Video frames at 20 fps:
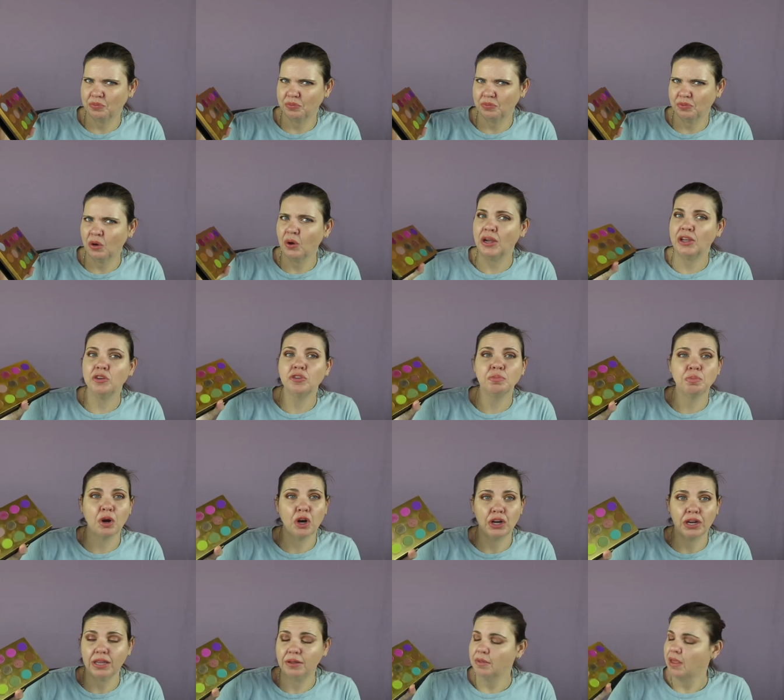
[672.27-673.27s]
no, I use
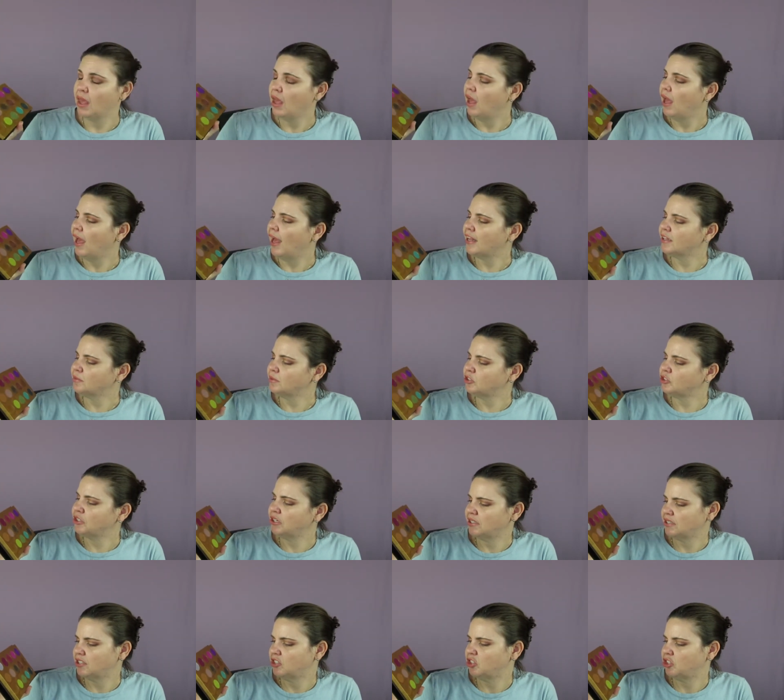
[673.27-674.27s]
Marnie as my
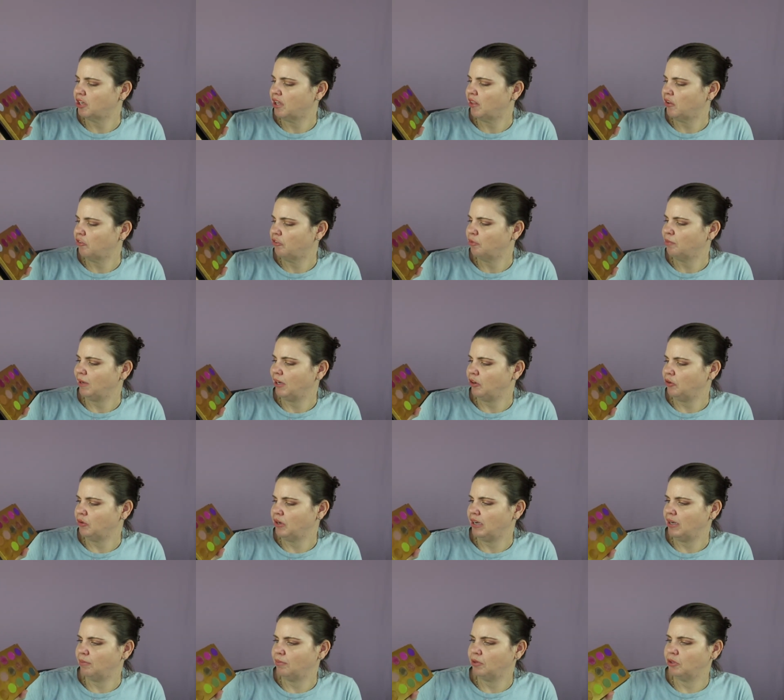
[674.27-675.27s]
transition color for my
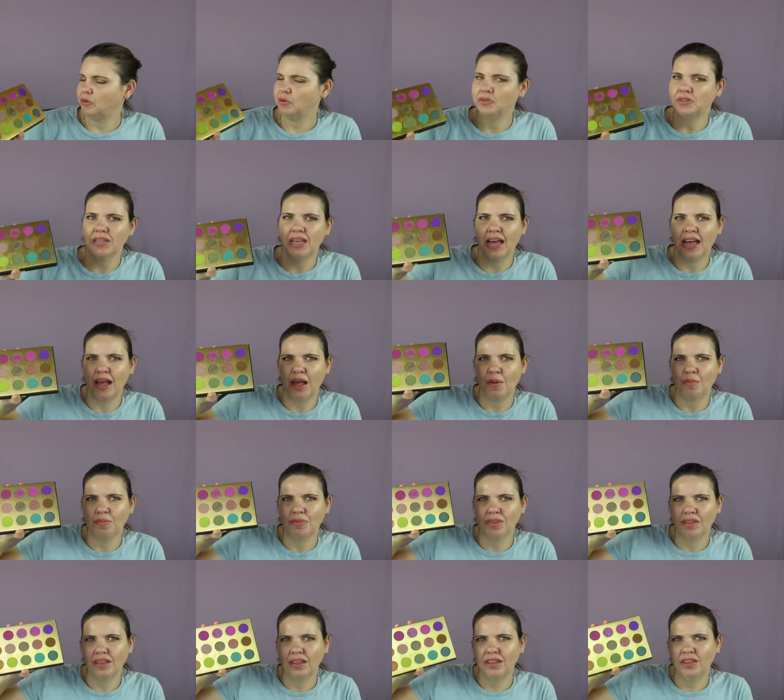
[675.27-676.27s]
green and blues. Um,
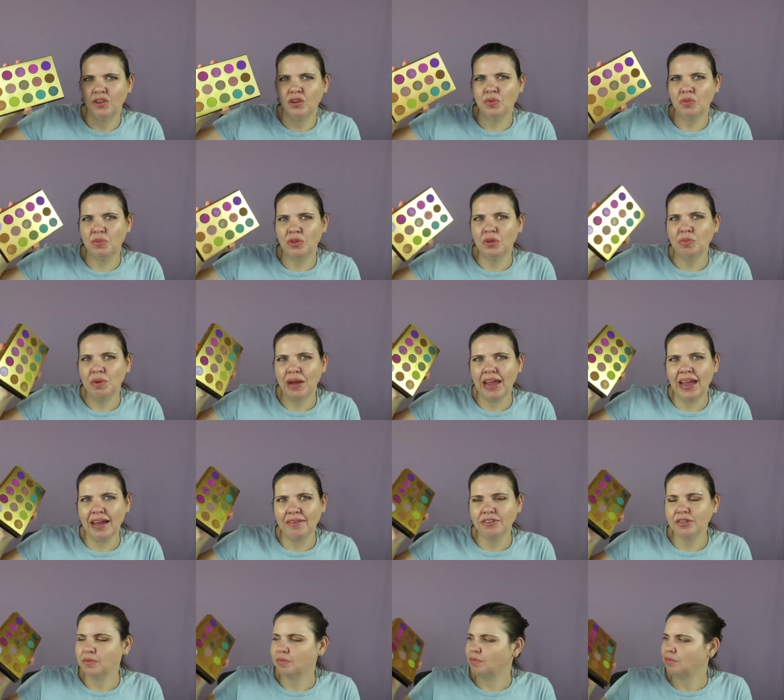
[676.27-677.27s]
you're, you might
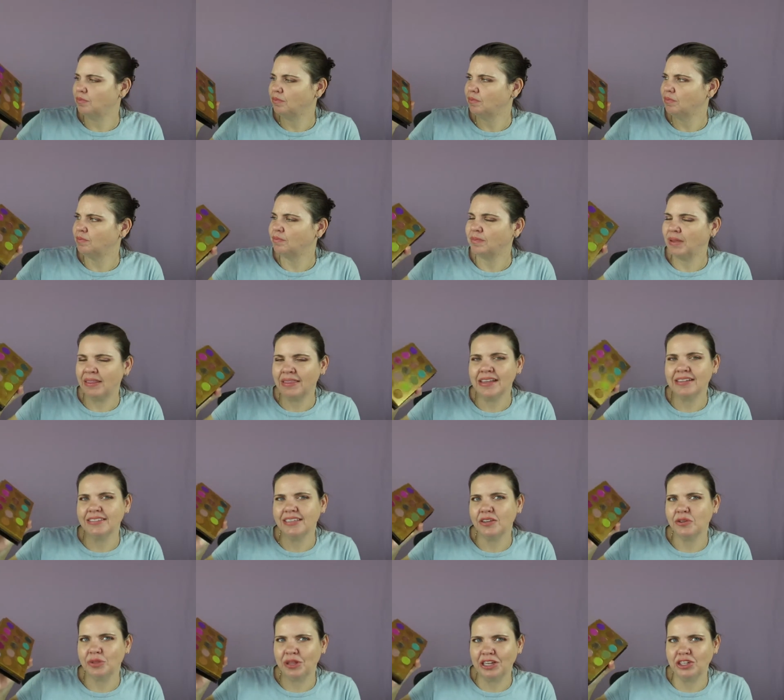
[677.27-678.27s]
have to, and that's
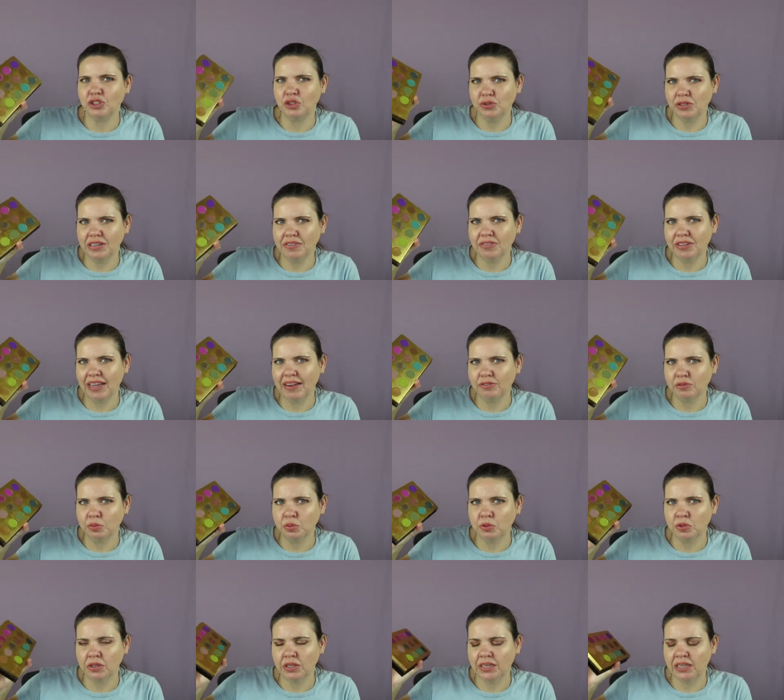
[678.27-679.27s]
the other thing, is you definitely have to
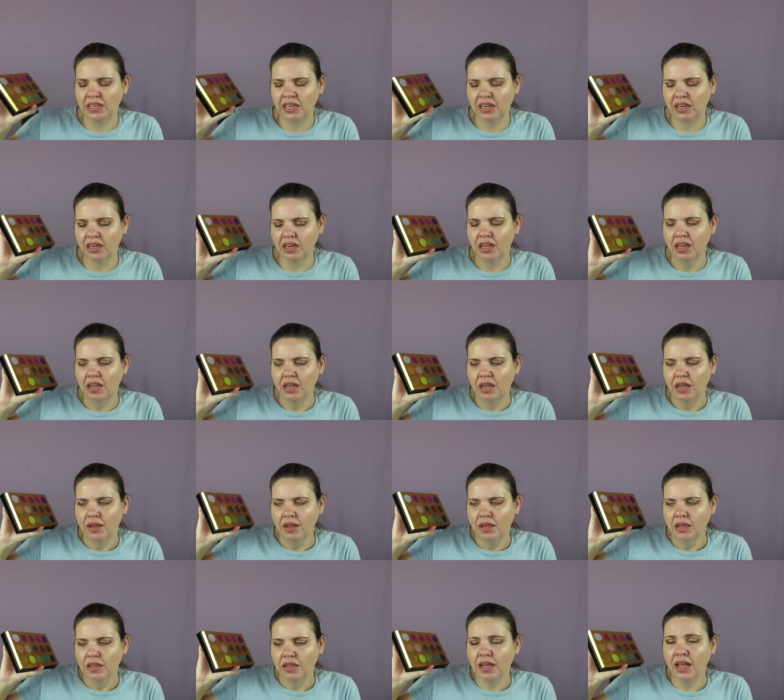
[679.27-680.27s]
pull in
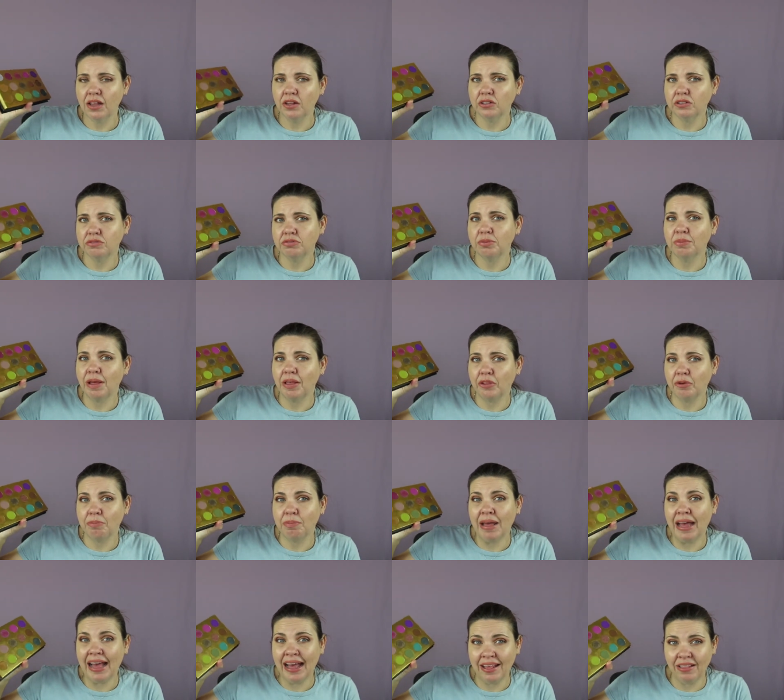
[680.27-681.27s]
colors from other
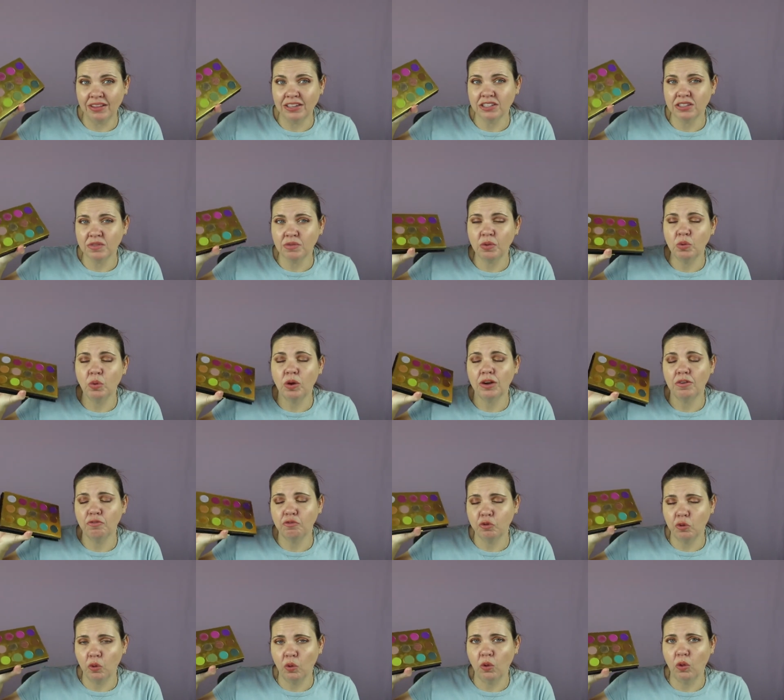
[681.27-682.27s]
palettes if you want a
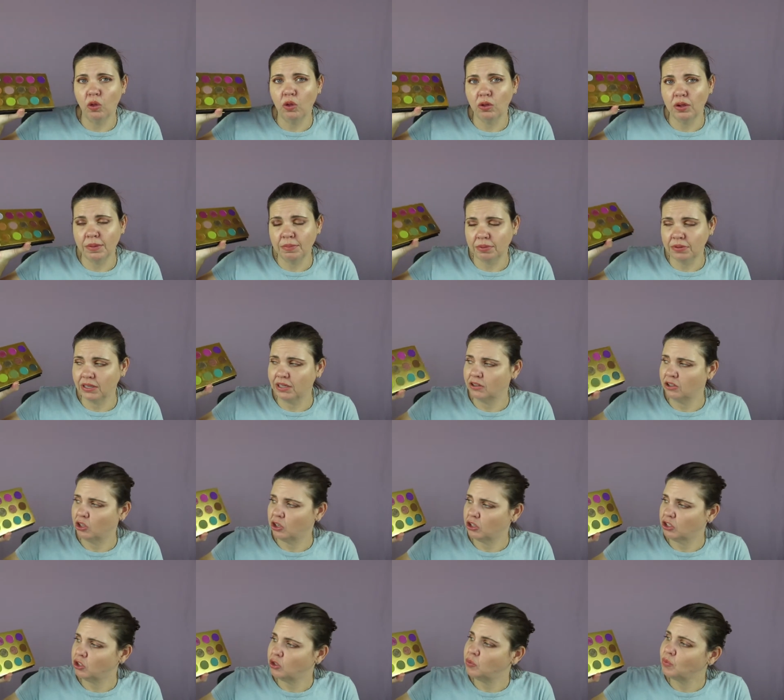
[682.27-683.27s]
full, complete
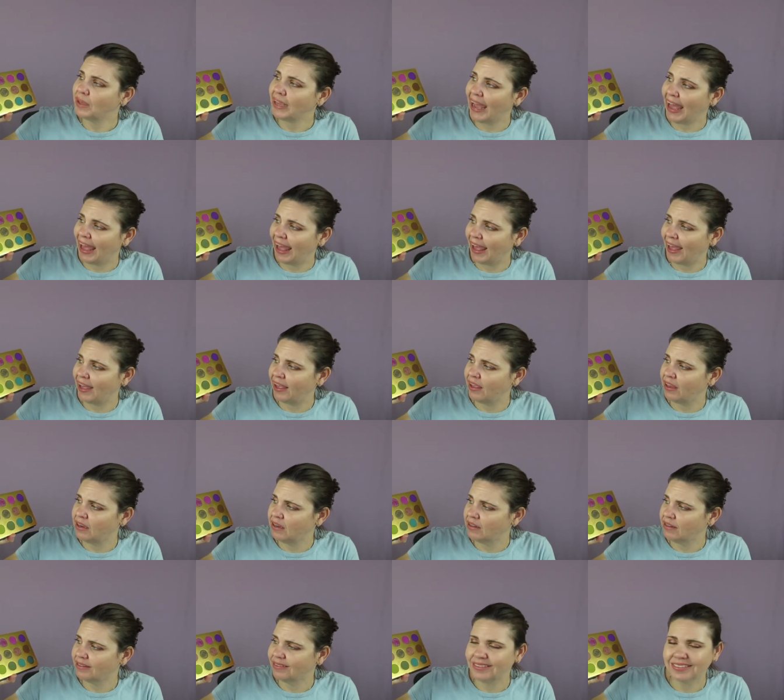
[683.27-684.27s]
look. You
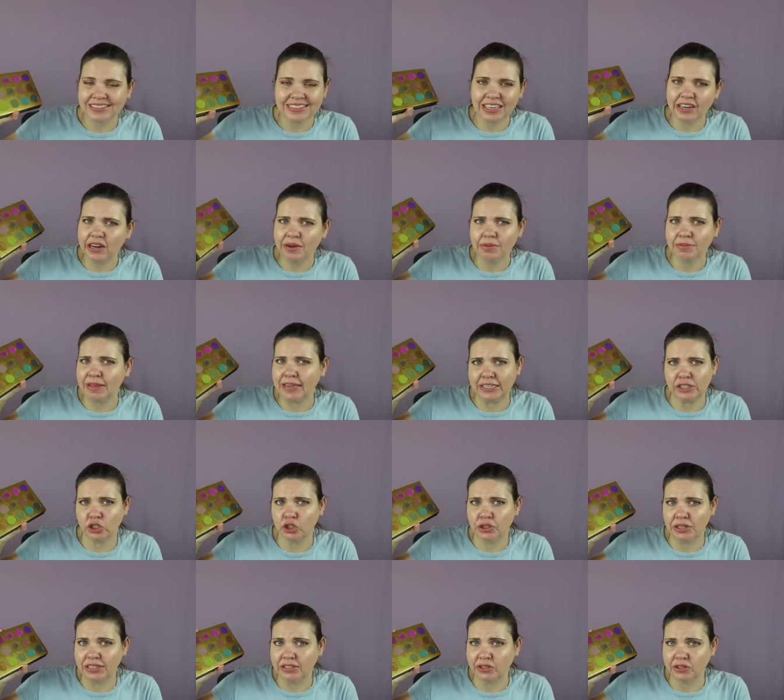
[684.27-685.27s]
can. Sarah thinks a
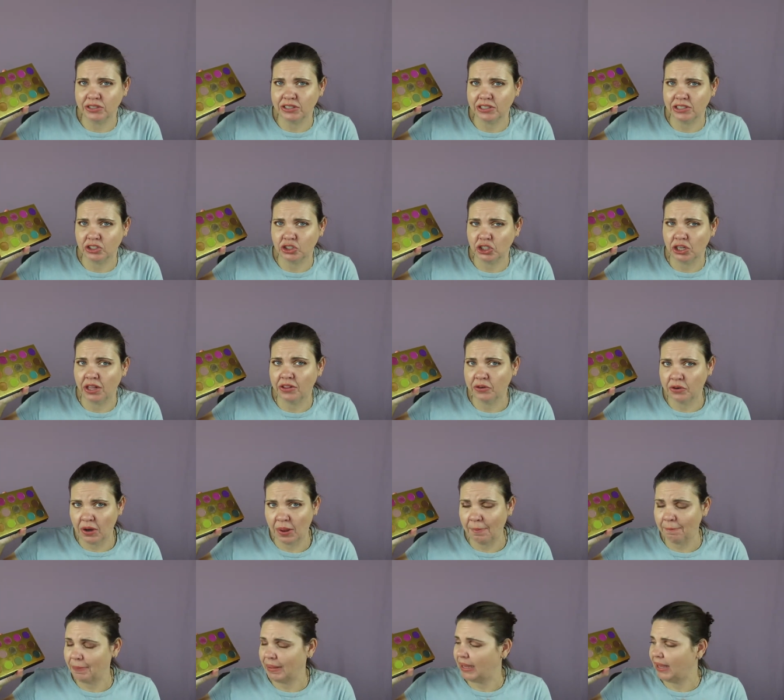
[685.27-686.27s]
great transition color
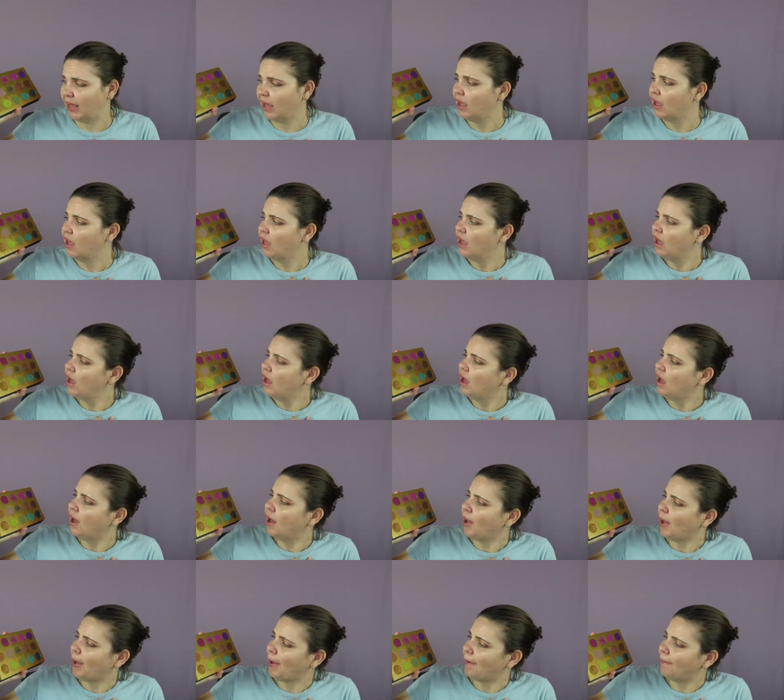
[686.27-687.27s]
on me,
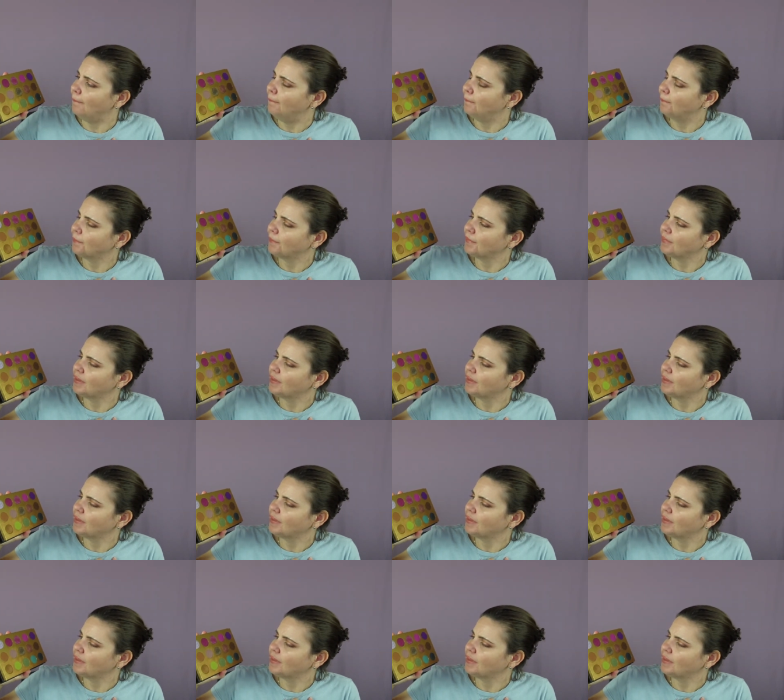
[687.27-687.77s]
um,